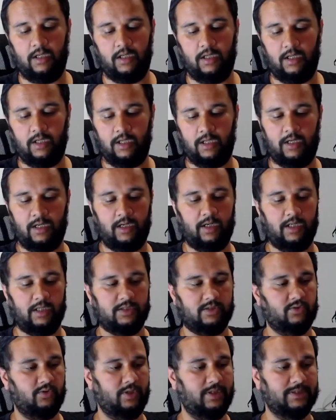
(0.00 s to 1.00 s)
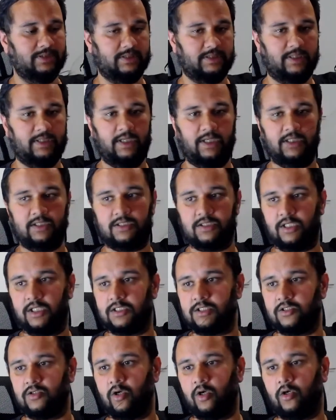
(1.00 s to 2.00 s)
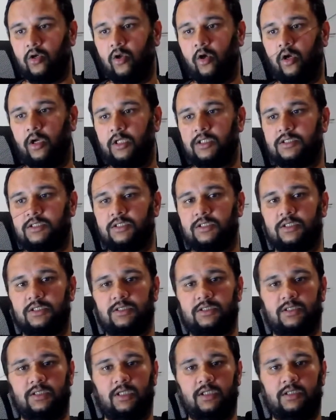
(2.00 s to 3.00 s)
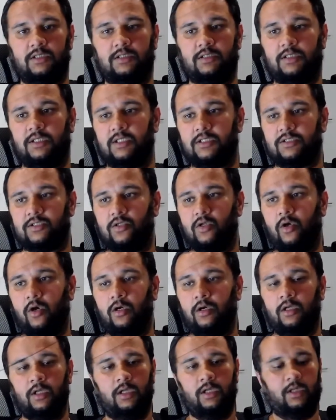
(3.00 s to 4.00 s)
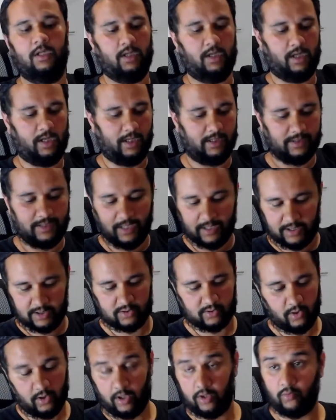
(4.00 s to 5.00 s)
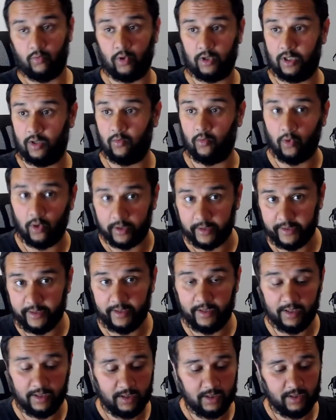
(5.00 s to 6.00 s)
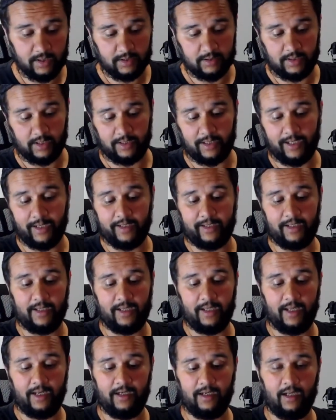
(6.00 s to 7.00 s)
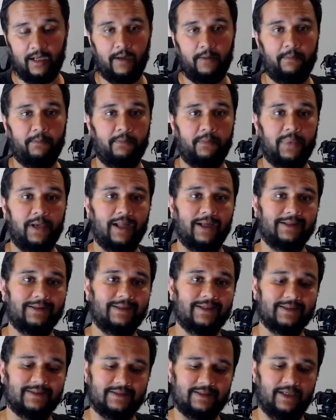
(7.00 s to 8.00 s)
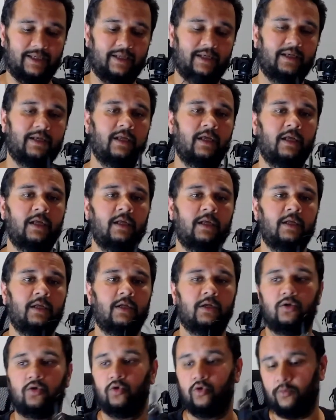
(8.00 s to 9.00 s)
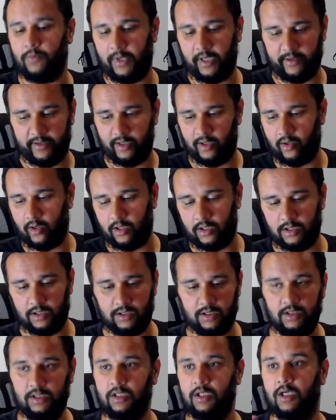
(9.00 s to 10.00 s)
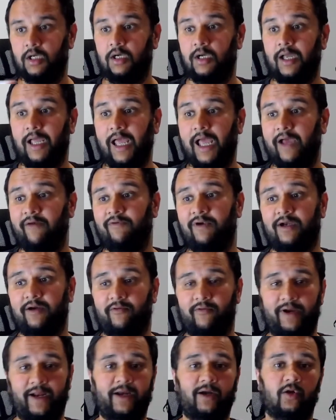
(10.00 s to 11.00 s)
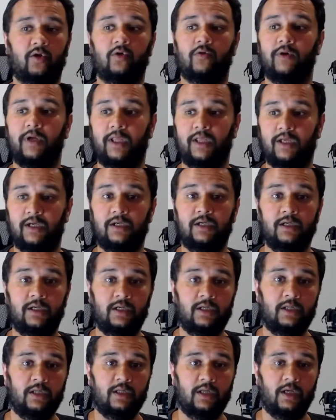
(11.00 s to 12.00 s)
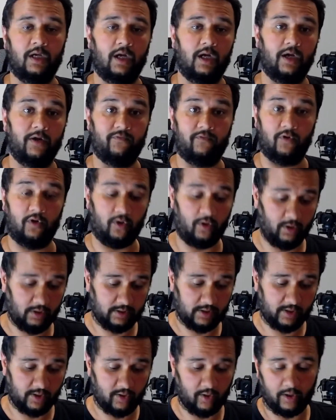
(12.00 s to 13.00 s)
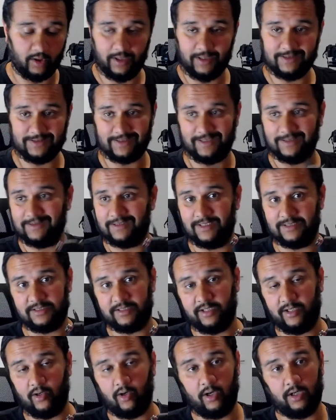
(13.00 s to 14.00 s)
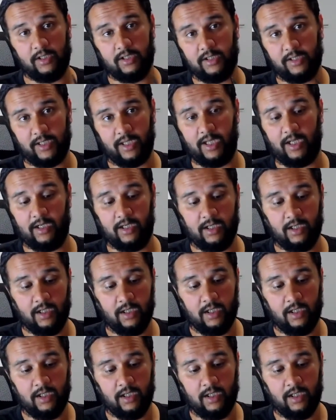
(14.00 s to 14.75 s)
and as you can see, it's not long, it's just this long, and that is all what I wanted, that I can plug this in to my recorder, have it right over here for all the recordings, and this recorder can